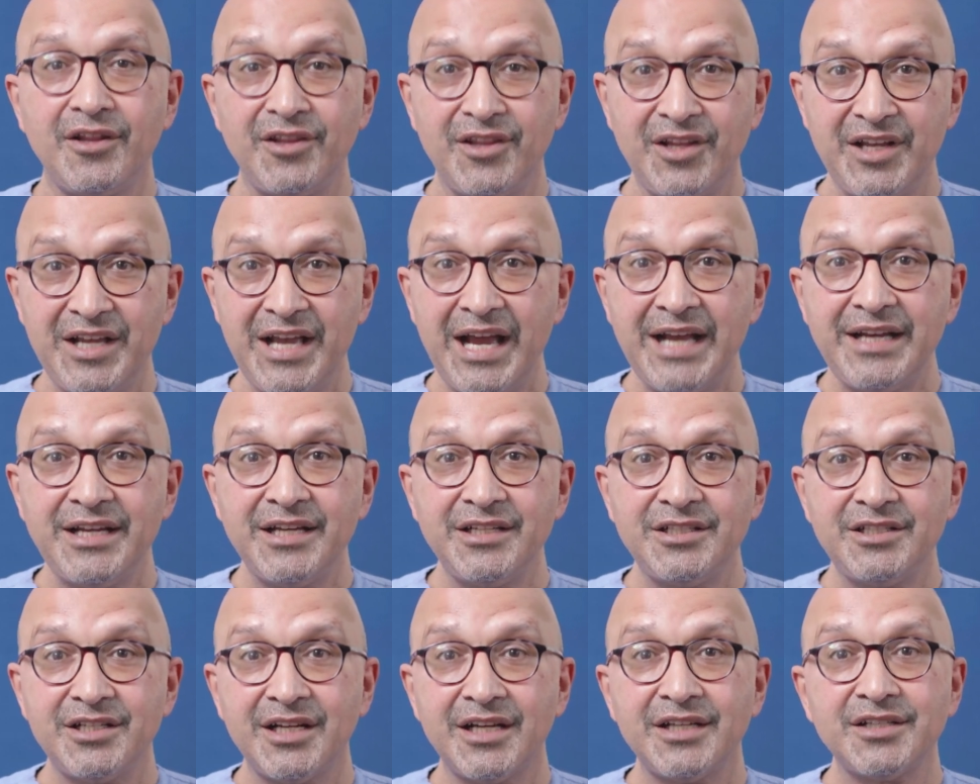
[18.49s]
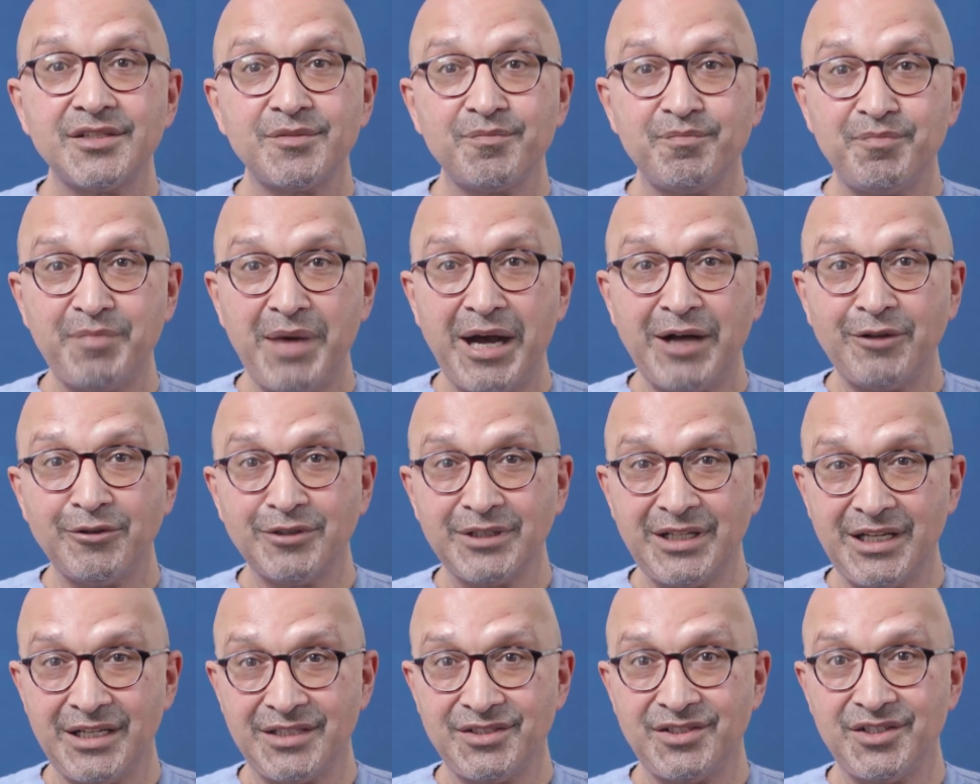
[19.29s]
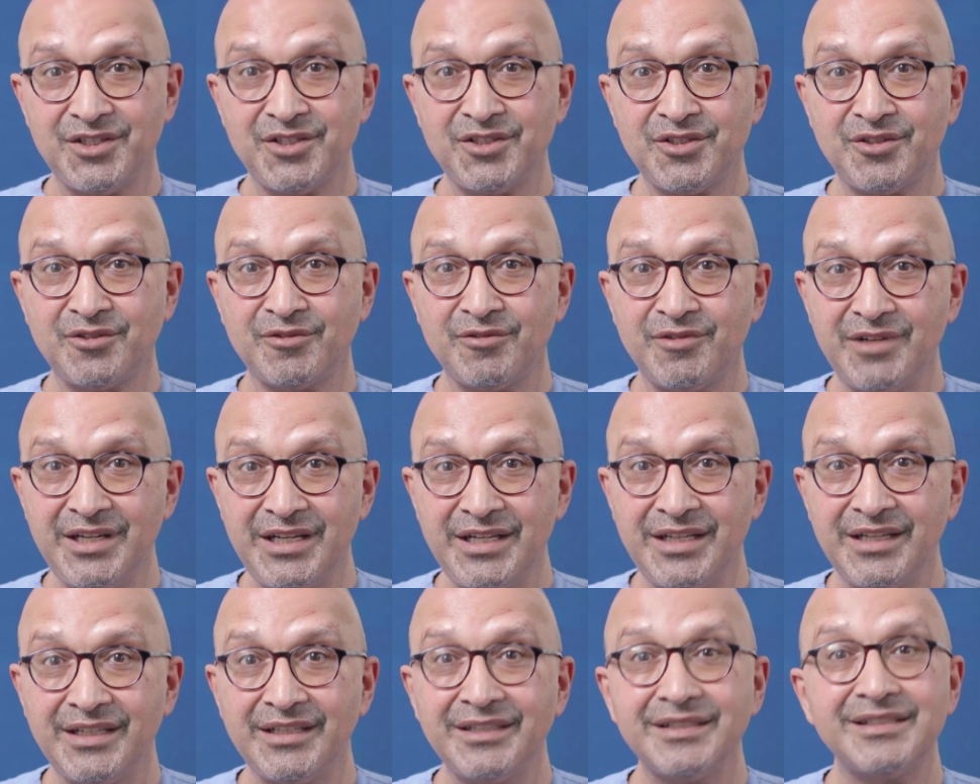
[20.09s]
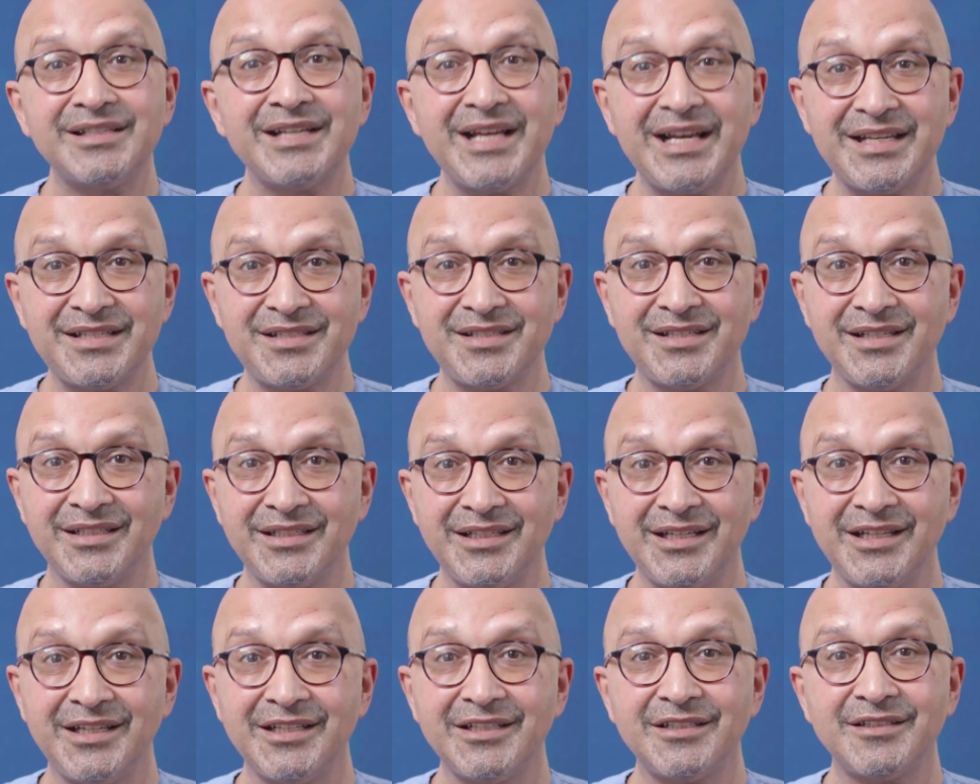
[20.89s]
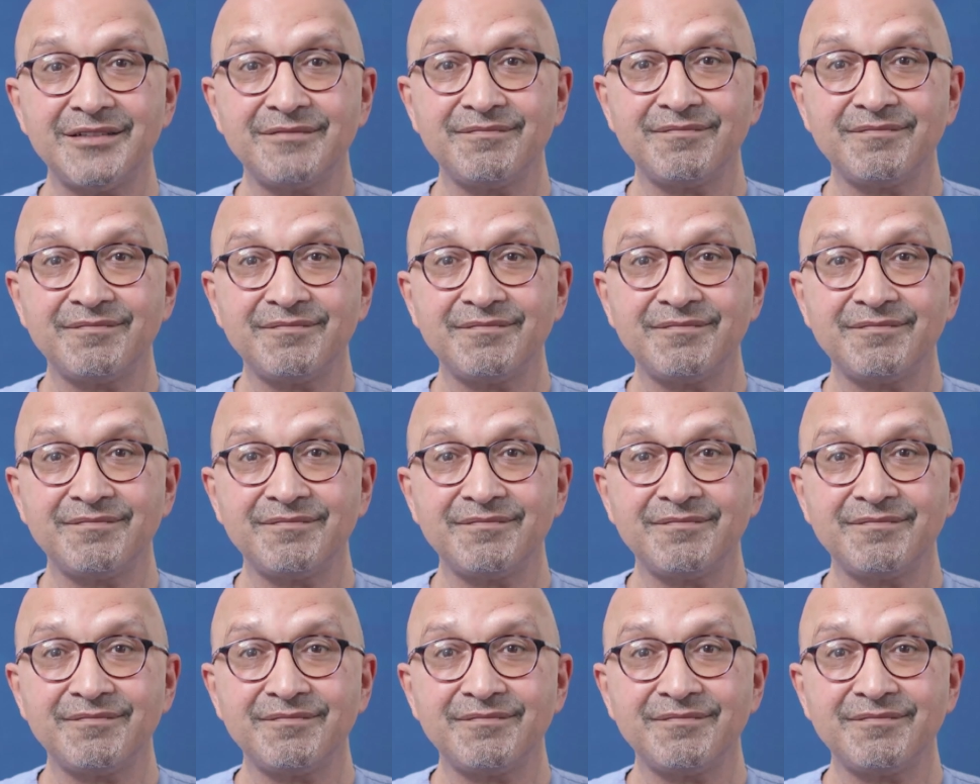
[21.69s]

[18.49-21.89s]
the NHS bowel cancer screening testing kit.